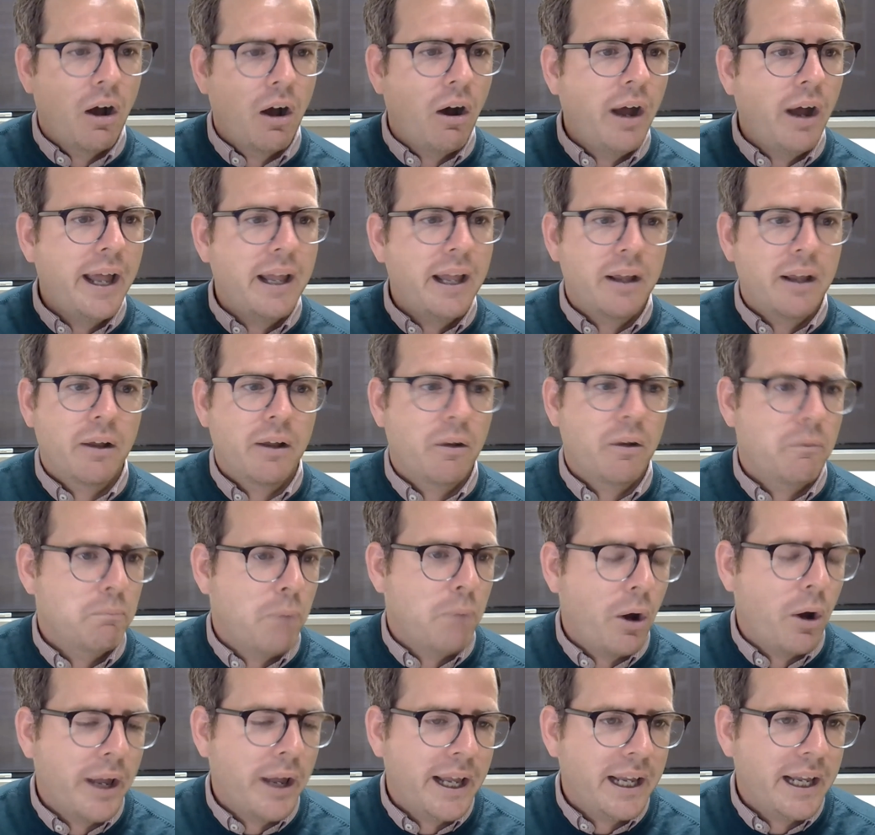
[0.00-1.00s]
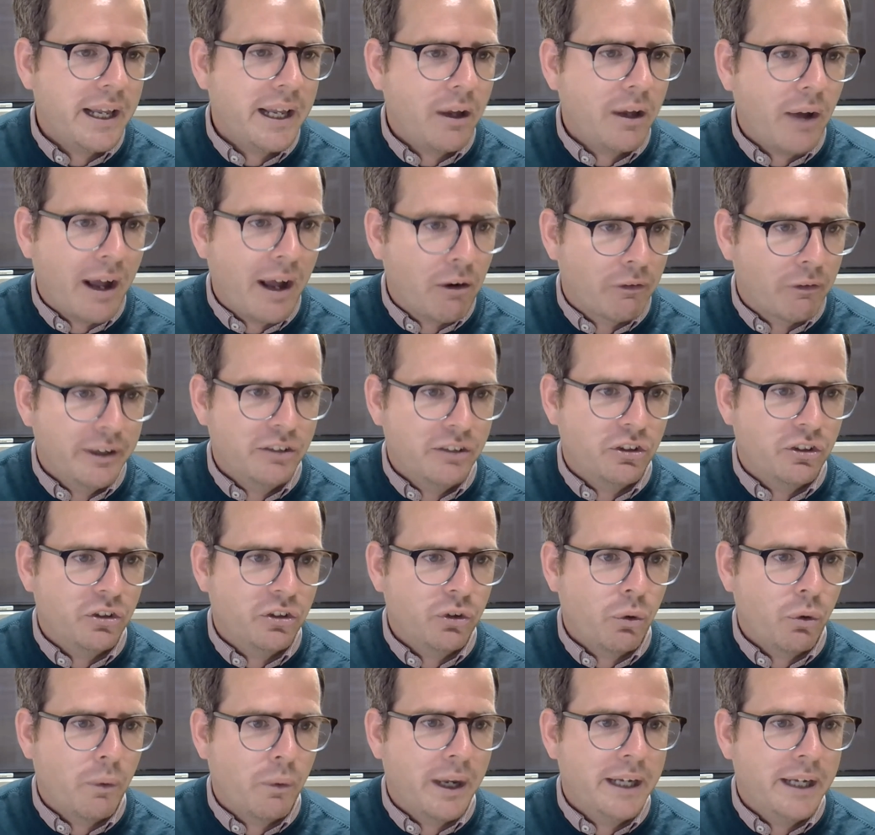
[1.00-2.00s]
I my outreach
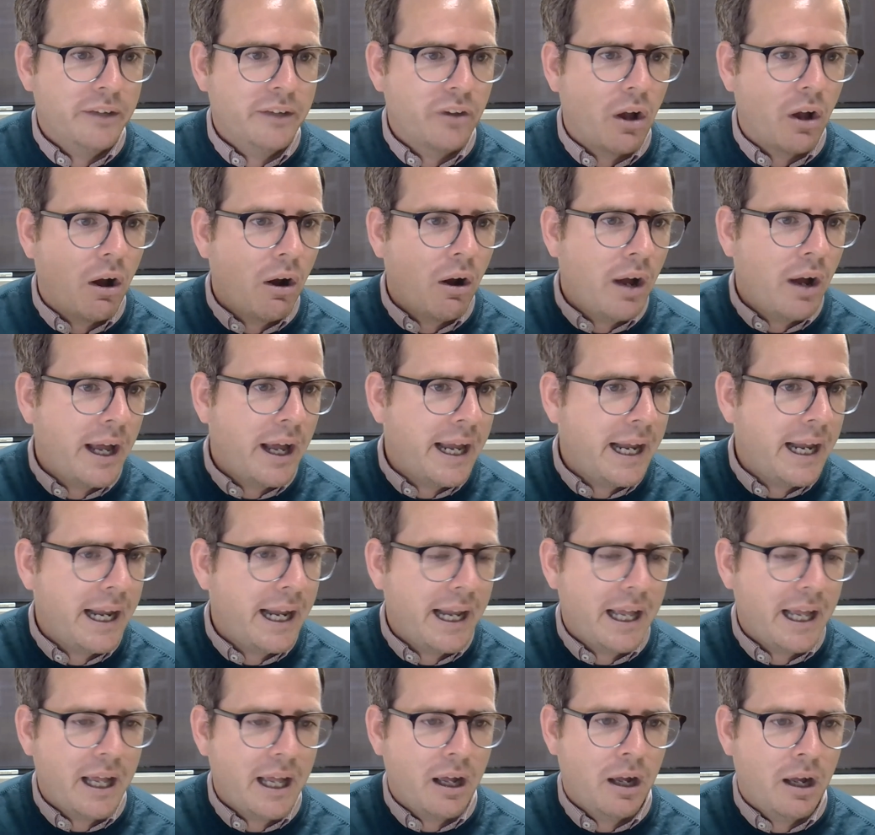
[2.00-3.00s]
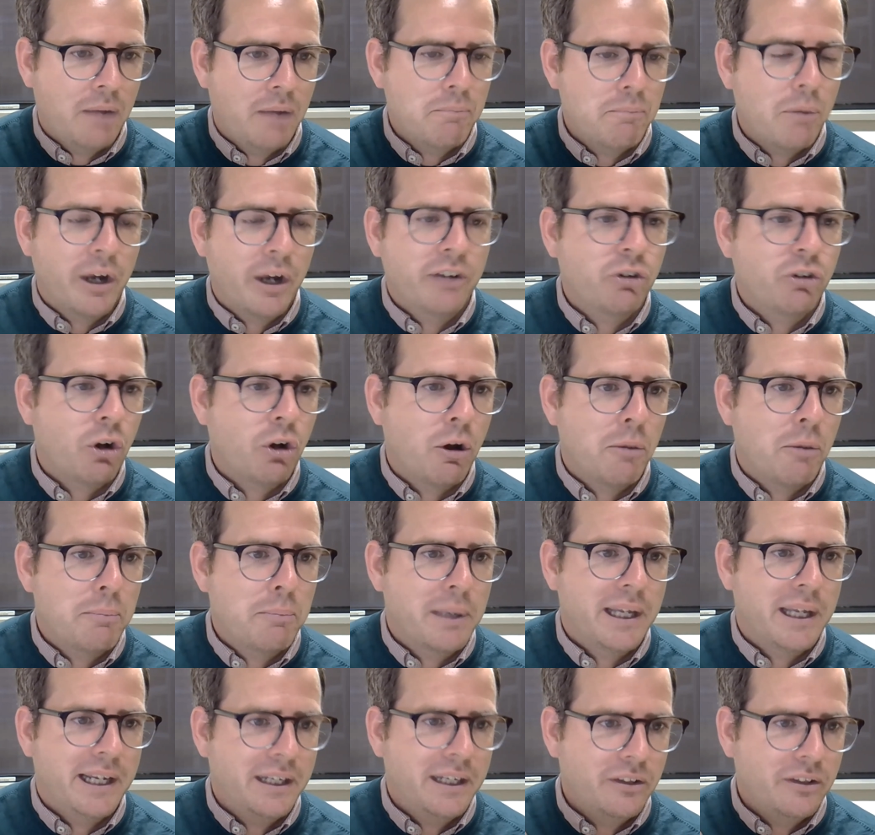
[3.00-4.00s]
is always I uh, my job
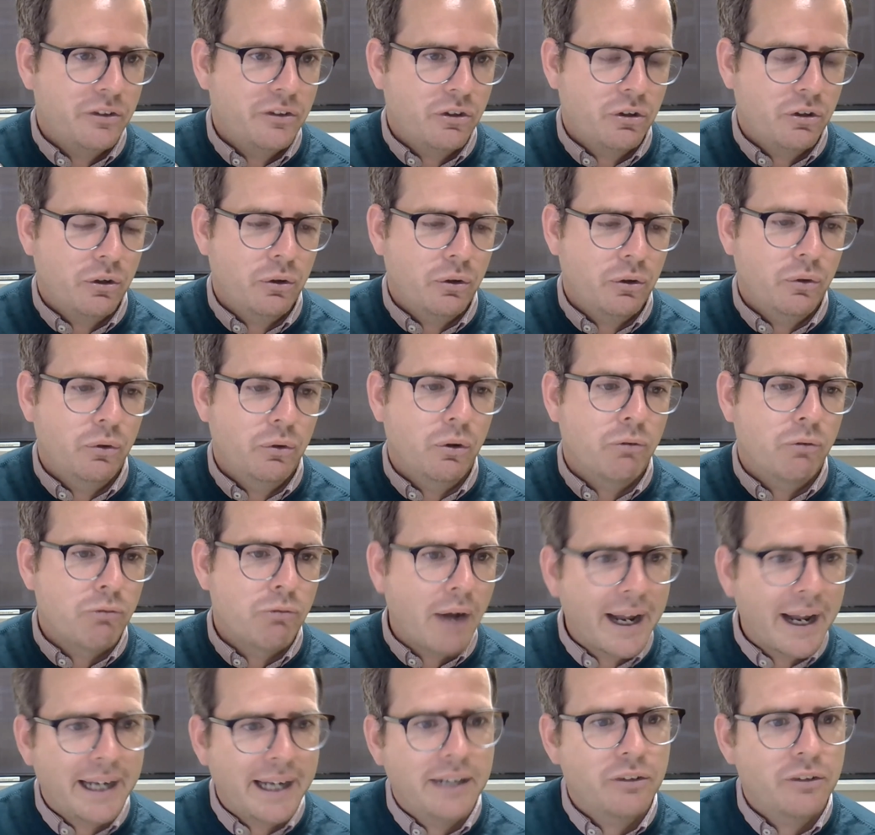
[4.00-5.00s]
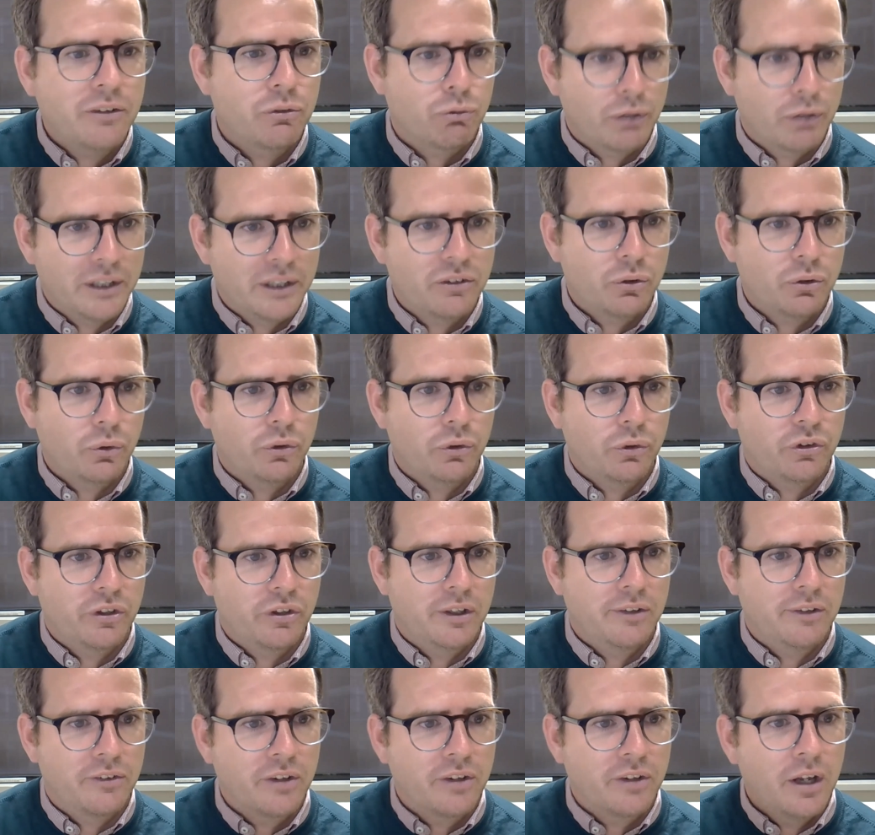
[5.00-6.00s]
is to raise
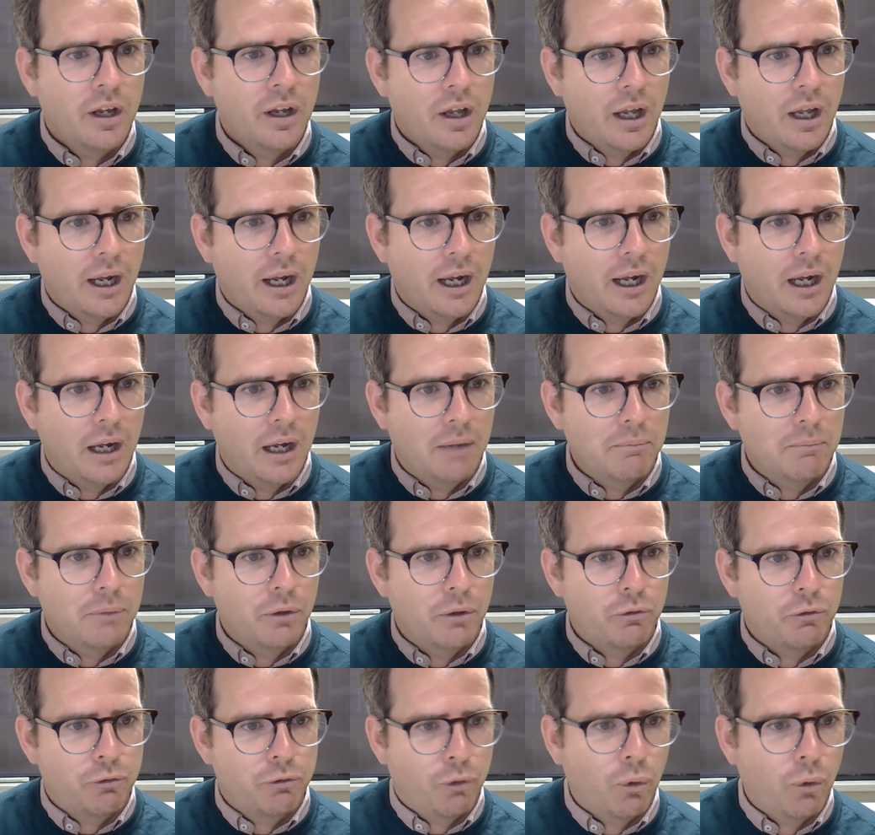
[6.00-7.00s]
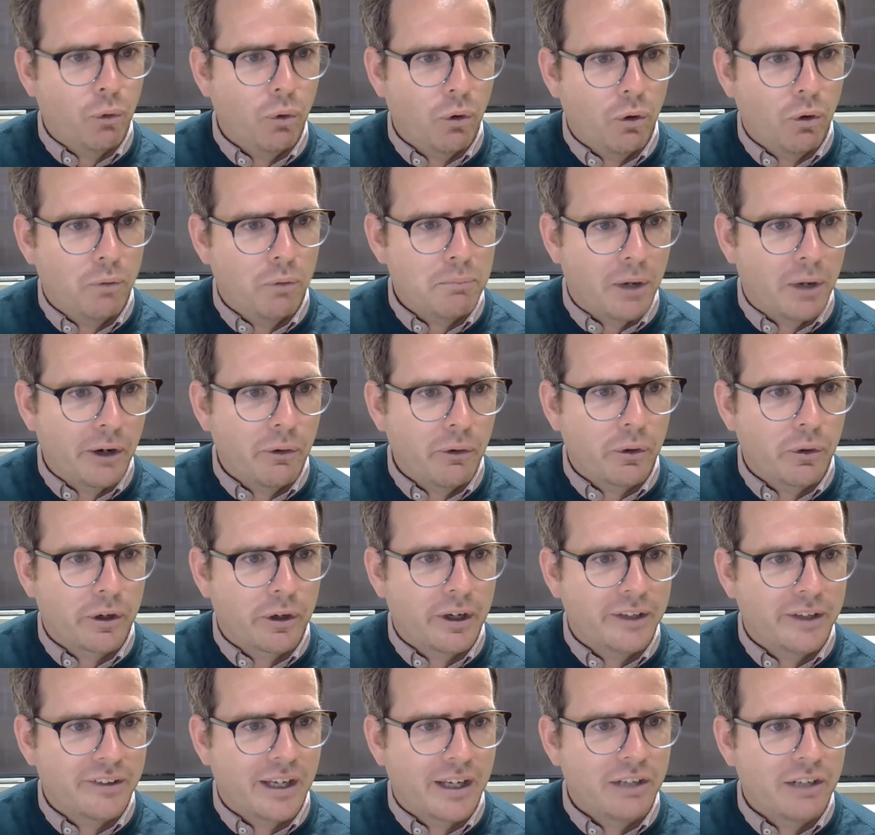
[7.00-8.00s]
resources um, for my
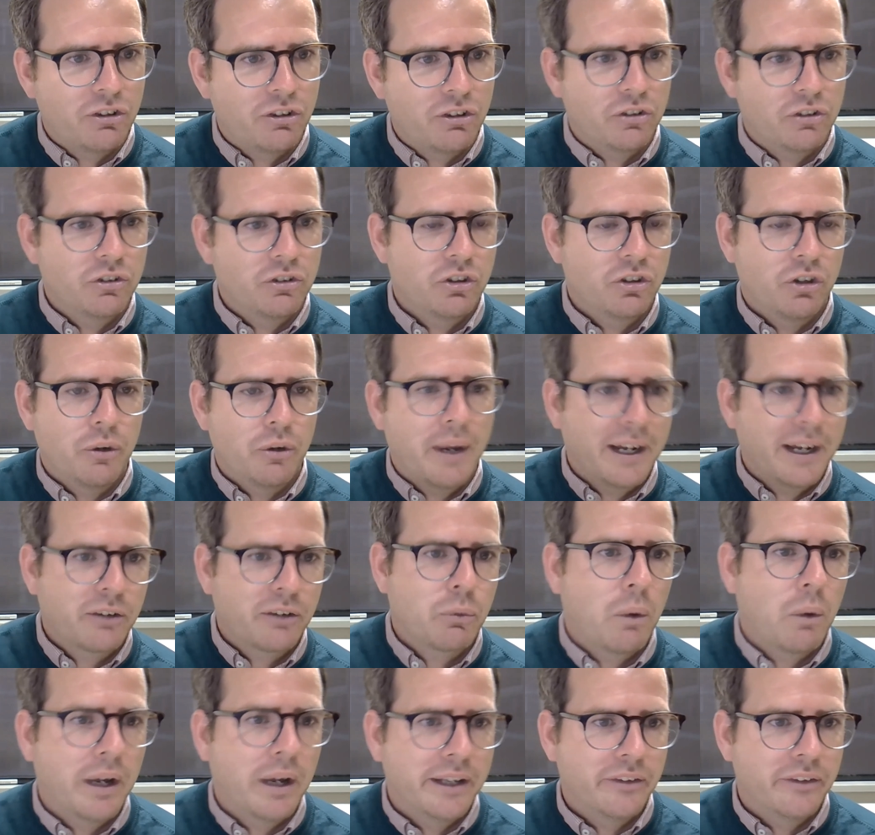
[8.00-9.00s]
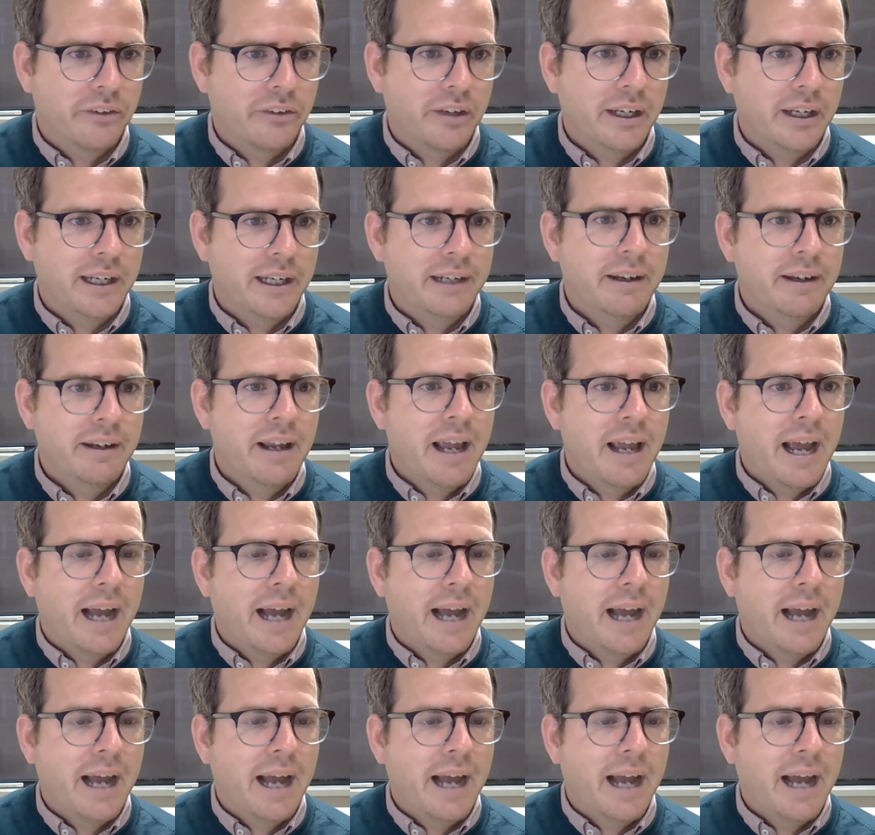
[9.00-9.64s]
organisation to do X, Y, and Z. Right.